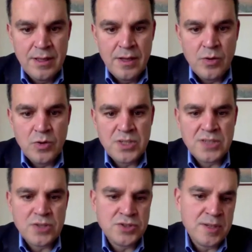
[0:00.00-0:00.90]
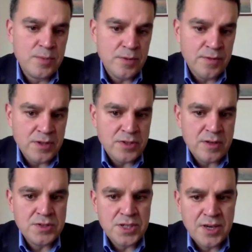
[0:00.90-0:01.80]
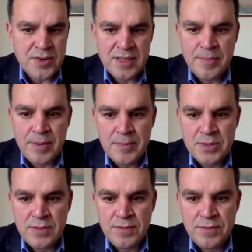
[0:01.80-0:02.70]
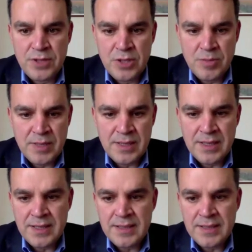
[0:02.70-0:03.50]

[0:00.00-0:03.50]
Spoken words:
who is an associate professor and chair of the Department of New Media